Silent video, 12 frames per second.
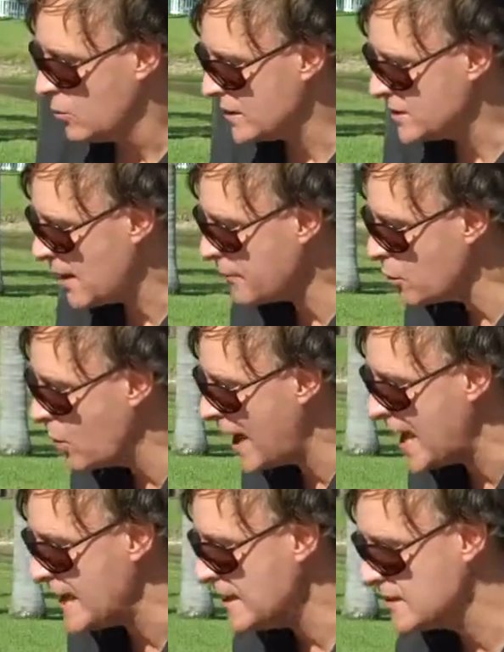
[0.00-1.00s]
whichever
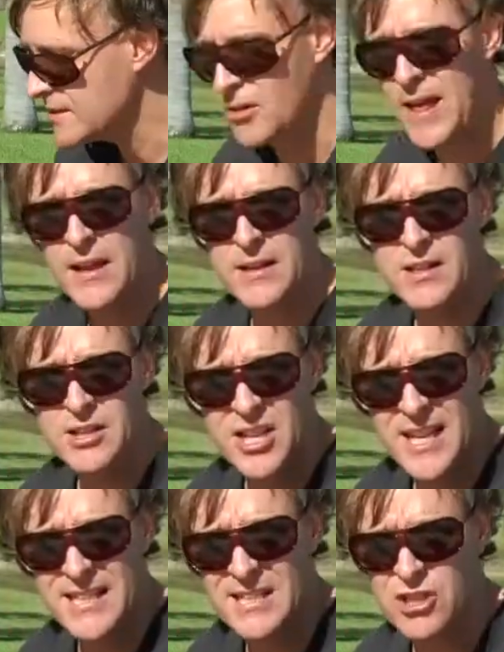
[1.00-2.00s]
way so that
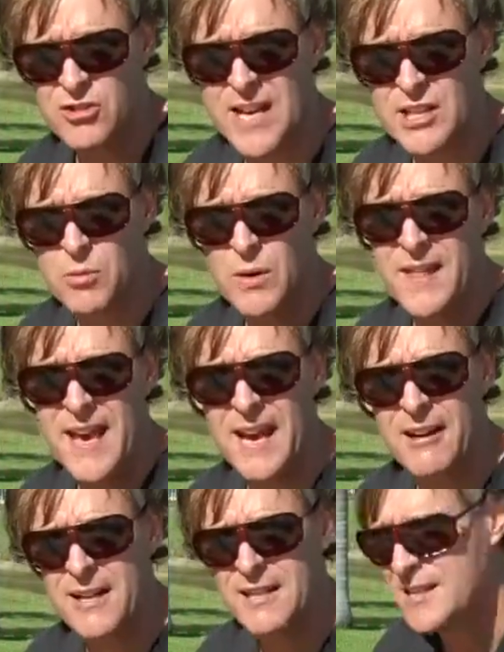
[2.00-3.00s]
she can stretch where the
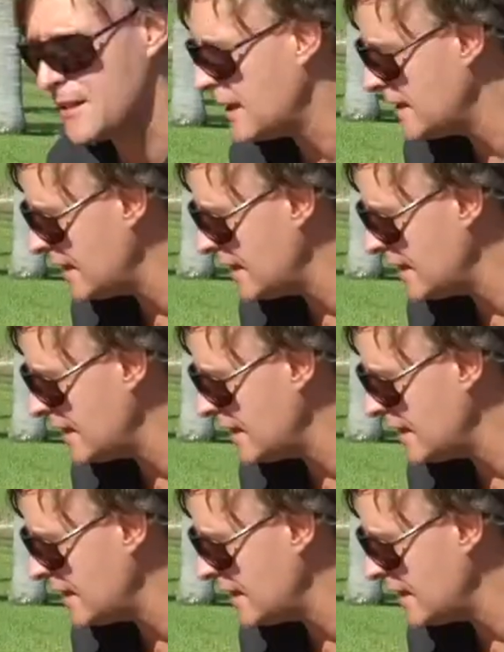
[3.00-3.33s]
areas of